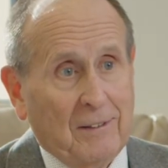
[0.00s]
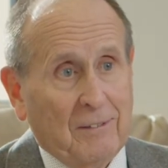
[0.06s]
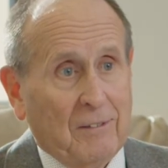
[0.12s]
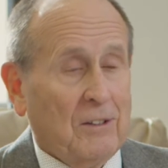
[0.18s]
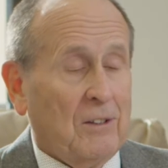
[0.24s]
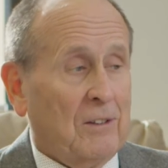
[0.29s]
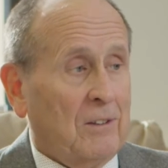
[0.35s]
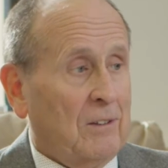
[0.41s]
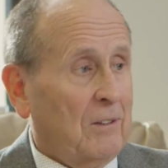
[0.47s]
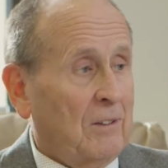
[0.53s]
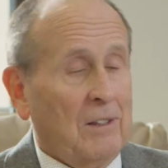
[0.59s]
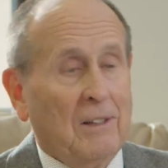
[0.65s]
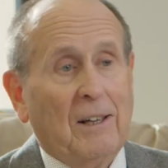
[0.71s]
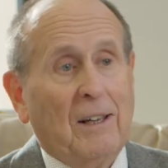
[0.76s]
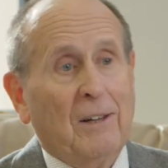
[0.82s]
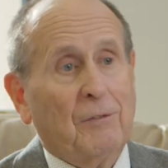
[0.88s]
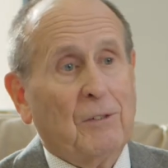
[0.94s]
They're going to
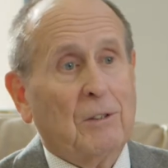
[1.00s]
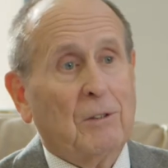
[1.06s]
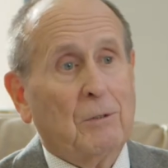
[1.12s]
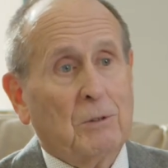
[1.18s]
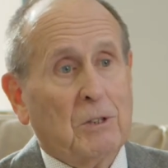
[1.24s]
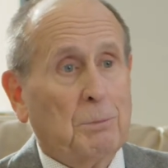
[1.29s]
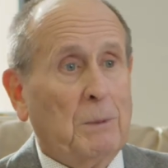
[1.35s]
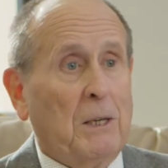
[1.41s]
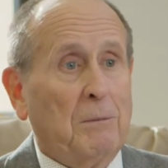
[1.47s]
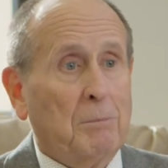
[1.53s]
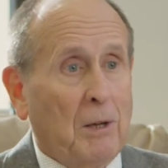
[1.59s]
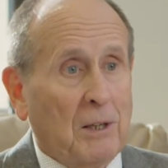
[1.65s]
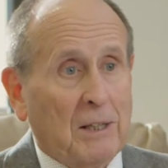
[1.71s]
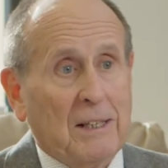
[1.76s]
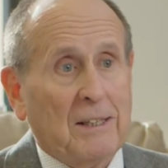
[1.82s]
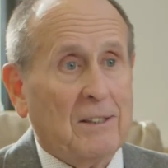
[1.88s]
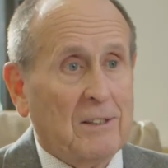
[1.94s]
have to spend
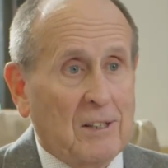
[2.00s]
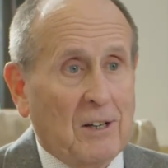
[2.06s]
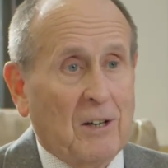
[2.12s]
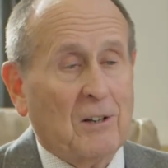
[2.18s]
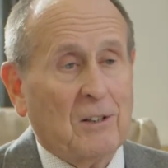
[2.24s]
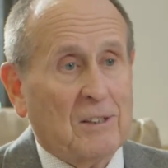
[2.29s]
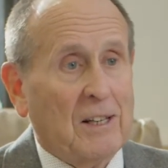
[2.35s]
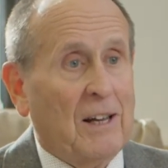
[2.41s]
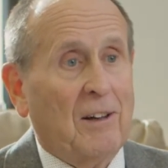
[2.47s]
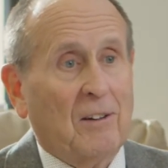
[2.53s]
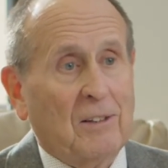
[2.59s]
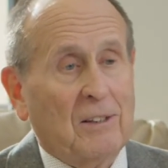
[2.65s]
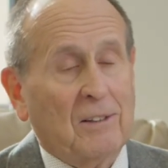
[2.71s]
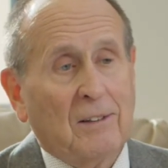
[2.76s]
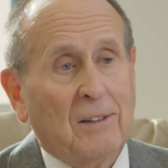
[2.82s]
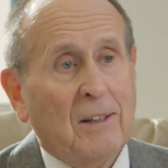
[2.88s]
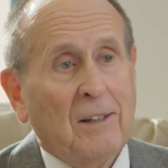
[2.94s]
money to tear it down,
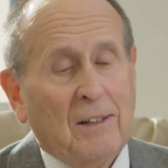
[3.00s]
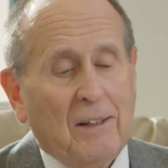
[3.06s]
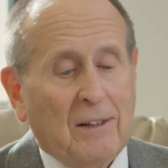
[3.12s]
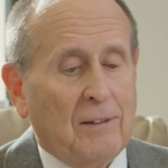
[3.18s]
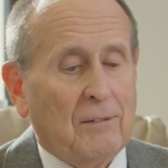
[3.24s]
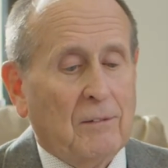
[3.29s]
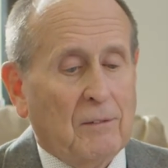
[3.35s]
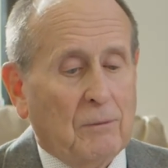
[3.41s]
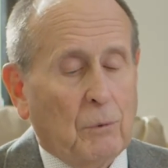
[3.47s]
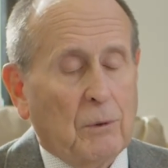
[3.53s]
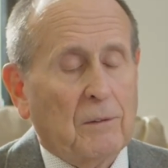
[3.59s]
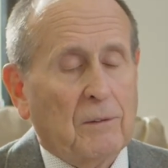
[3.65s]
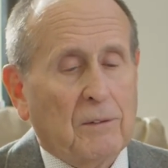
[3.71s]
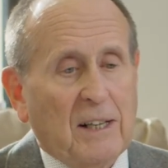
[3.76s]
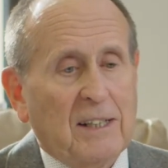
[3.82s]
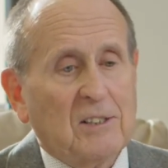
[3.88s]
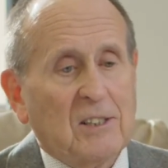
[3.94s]
and well,
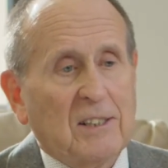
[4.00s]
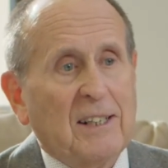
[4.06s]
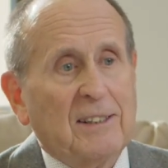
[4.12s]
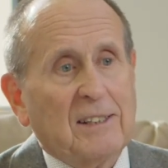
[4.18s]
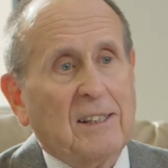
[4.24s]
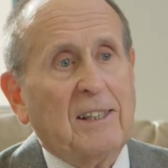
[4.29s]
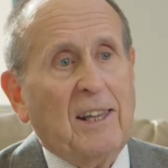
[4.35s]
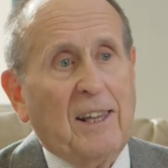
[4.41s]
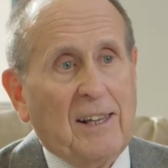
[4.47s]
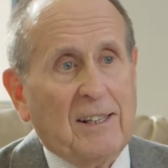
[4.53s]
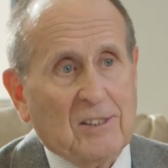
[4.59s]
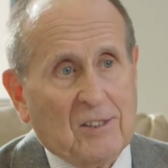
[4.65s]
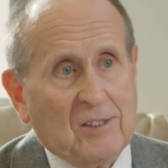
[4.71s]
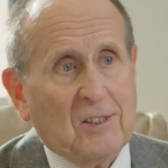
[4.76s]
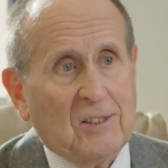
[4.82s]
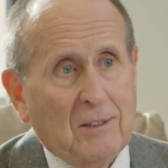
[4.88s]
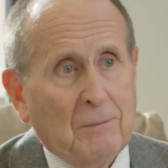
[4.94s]
that's not the
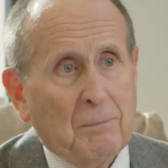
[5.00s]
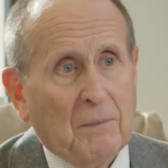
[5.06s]
case.